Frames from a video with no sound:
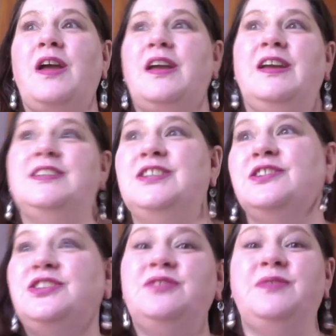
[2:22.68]
because
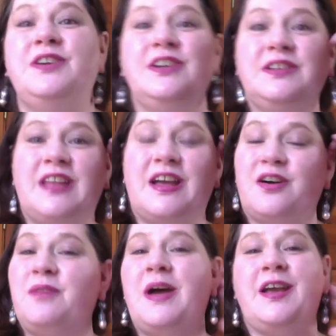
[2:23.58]
you're too worried that,
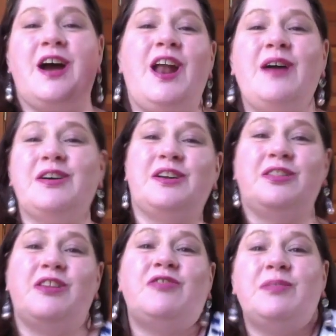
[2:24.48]
oh my God, I'm going to
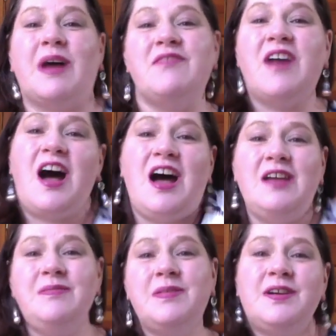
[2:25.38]
lower my vibe